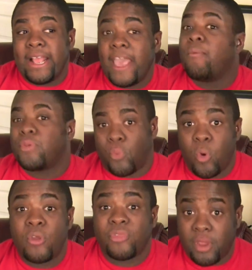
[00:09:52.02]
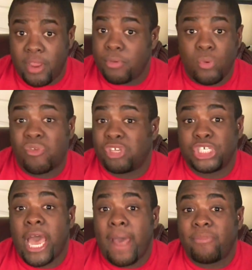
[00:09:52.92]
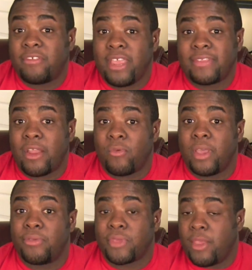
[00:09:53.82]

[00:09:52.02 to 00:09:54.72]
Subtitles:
it was worth a shot to take that risk.